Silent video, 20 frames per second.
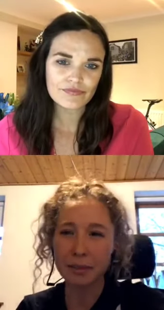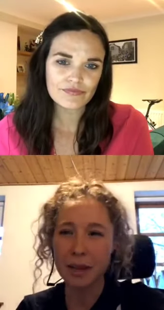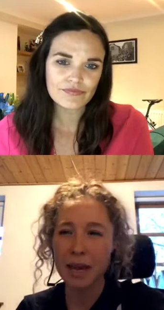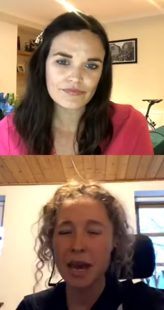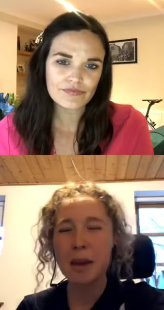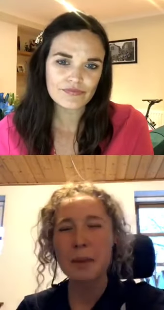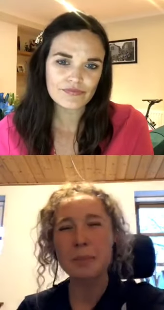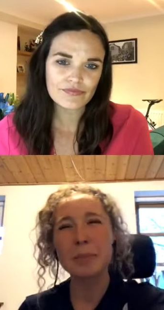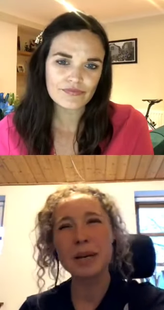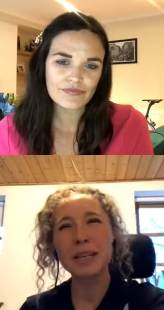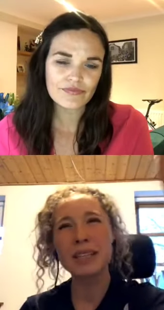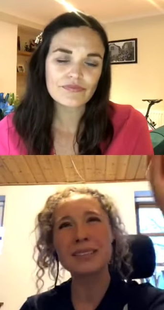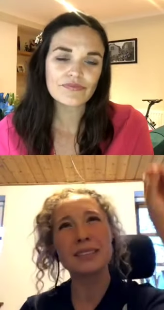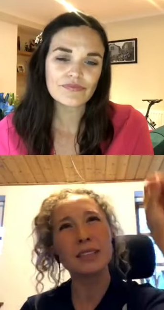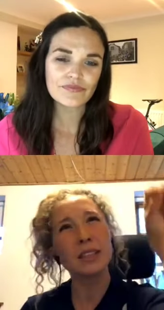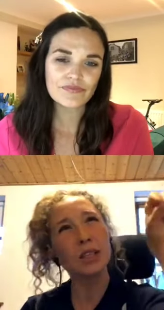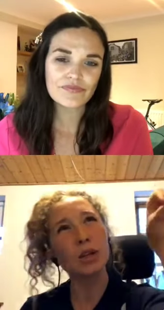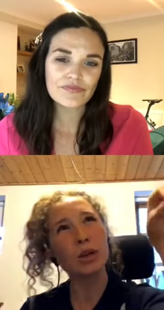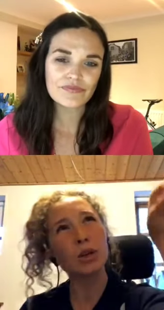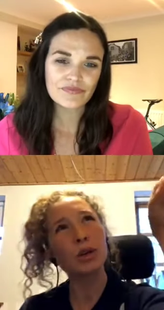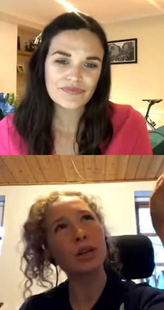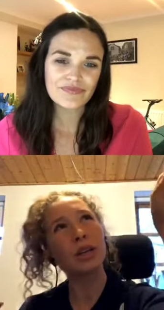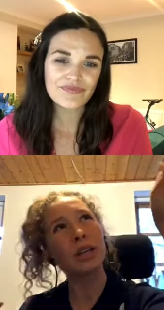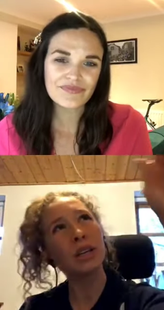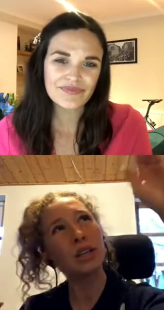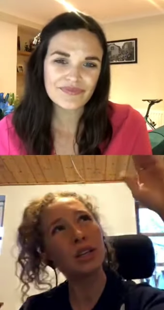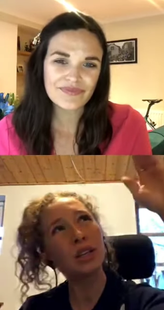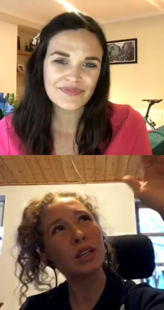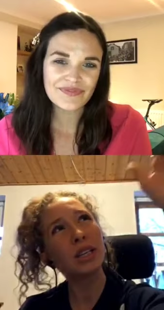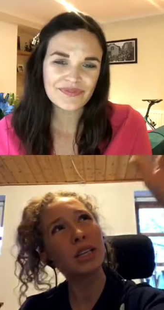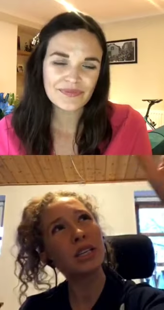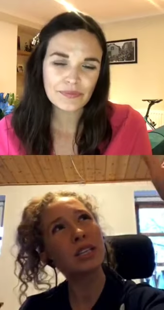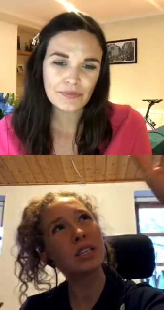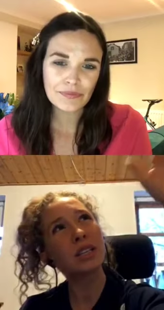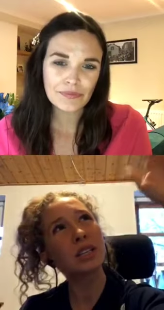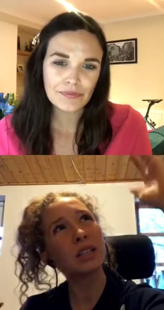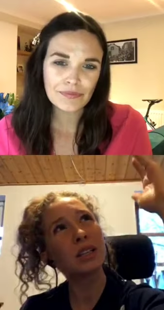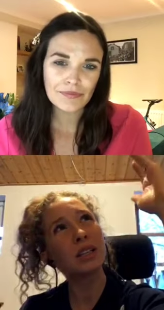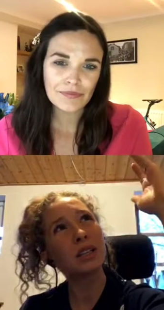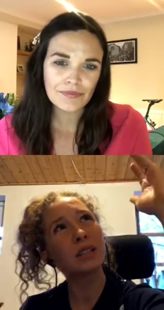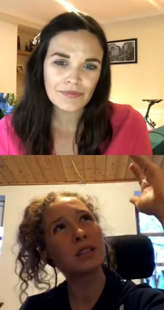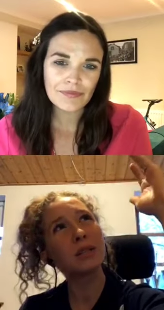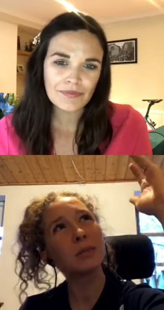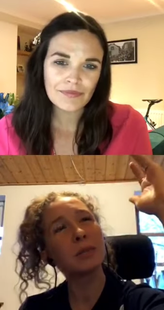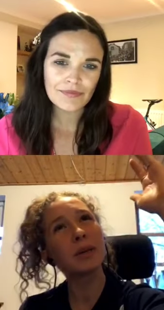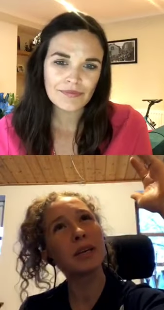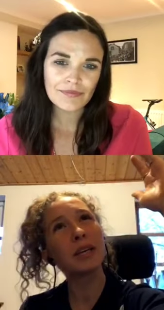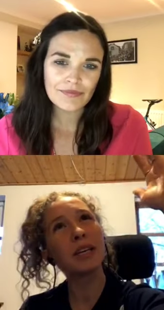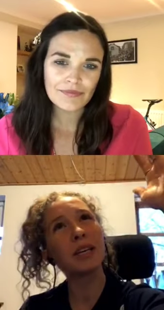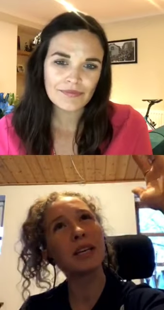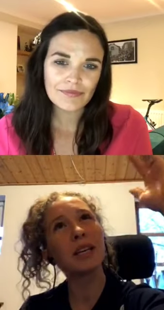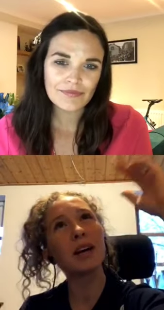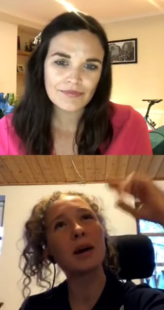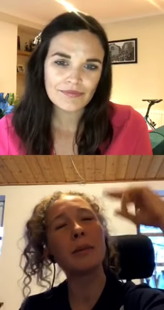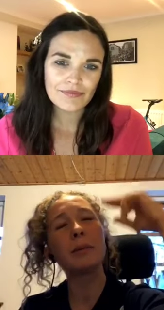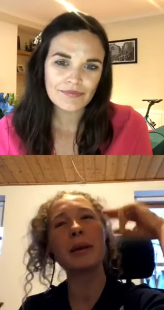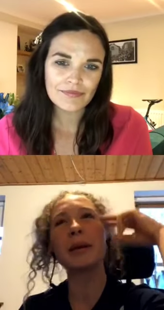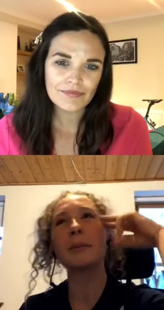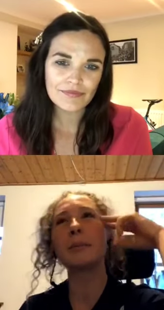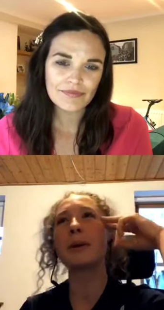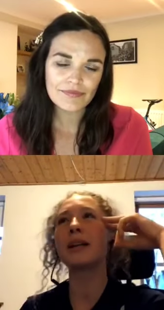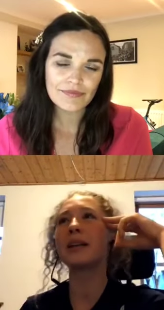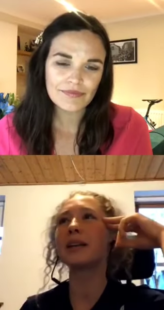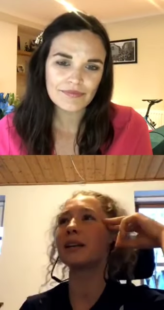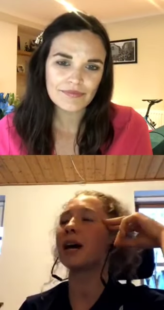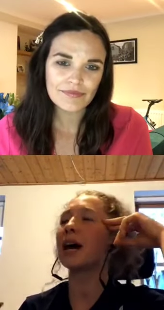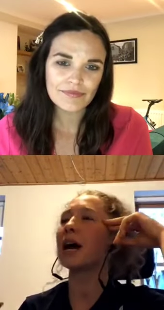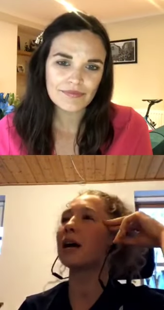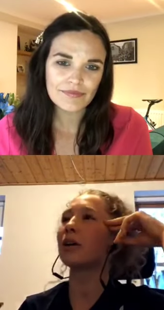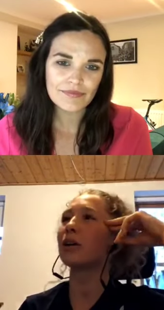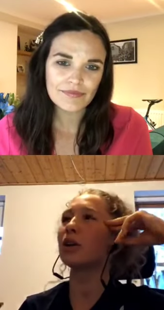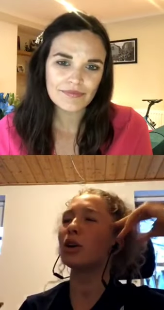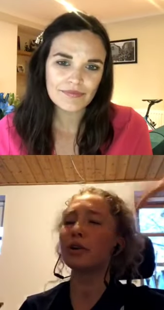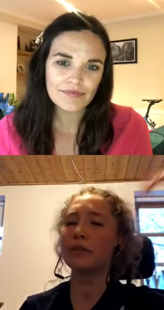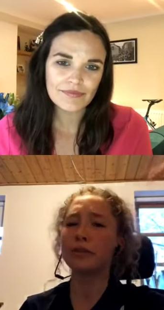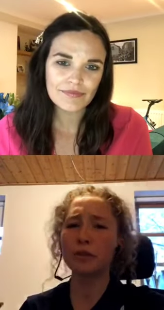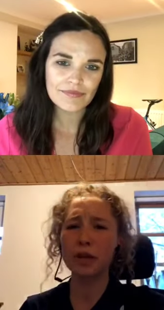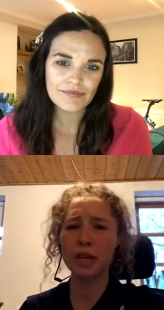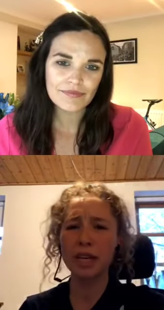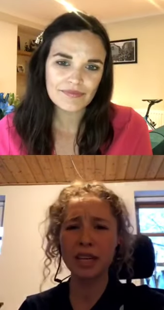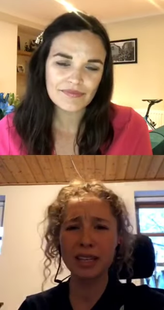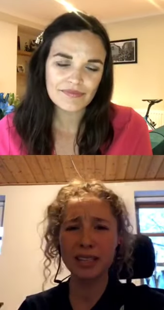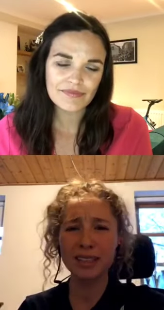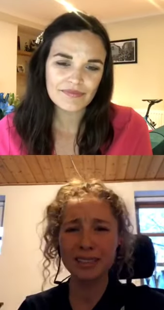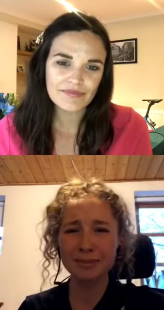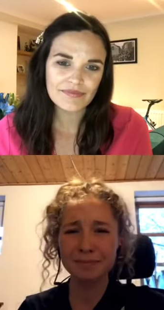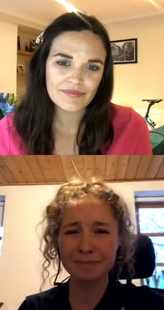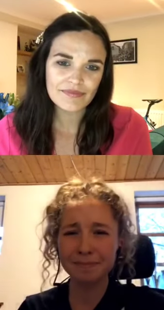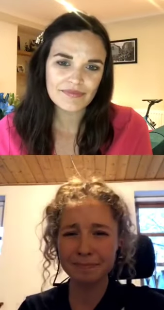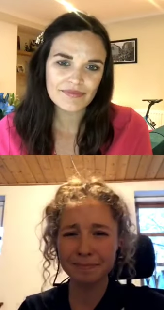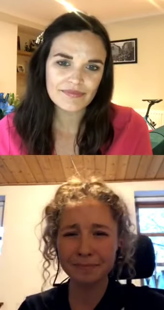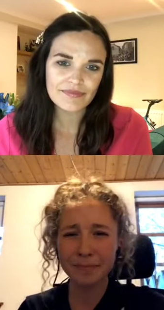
Speaker 1: But, you know, you need to be up ahead. But I don't know if we can,